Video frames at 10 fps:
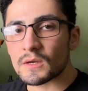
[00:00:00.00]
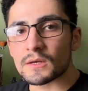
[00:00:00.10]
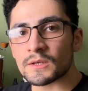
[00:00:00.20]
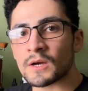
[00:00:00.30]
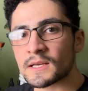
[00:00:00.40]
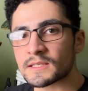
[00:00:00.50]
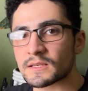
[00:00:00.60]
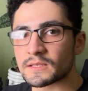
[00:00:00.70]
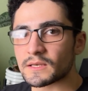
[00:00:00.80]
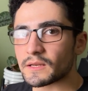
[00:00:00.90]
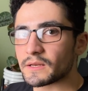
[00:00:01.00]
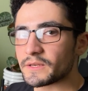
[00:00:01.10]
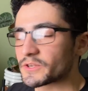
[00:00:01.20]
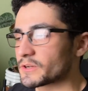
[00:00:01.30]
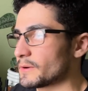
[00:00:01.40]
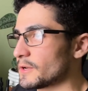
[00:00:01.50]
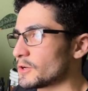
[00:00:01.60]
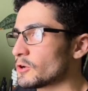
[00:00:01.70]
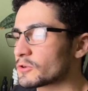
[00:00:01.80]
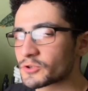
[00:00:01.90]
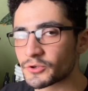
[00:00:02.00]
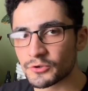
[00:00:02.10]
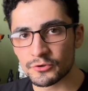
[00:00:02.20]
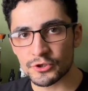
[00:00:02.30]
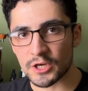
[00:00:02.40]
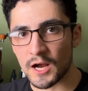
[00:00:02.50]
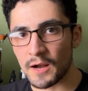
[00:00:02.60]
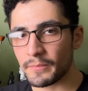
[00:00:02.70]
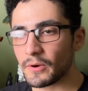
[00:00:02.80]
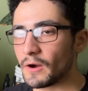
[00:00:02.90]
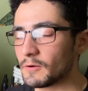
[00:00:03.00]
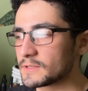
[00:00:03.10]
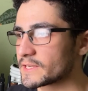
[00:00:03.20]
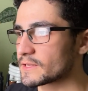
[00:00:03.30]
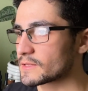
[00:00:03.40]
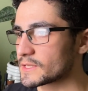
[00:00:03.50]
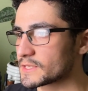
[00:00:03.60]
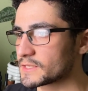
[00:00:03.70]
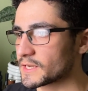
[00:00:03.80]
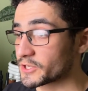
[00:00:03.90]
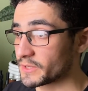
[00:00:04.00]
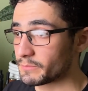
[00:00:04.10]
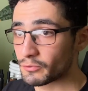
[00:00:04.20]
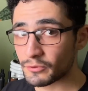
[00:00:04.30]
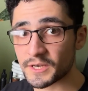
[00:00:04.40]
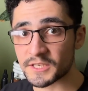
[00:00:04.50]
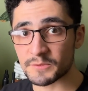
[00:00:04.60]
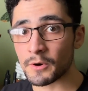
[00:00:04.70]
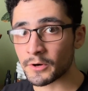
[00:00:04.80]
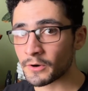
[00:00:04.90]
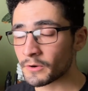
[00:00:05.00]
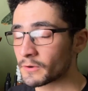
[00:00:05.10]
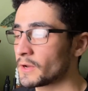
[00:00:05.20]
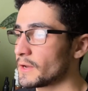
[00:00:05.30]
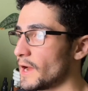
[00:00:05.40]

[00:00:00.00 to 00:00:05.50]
Nice acidity to it, not too sharp. I would say that this is actually pretty spot on.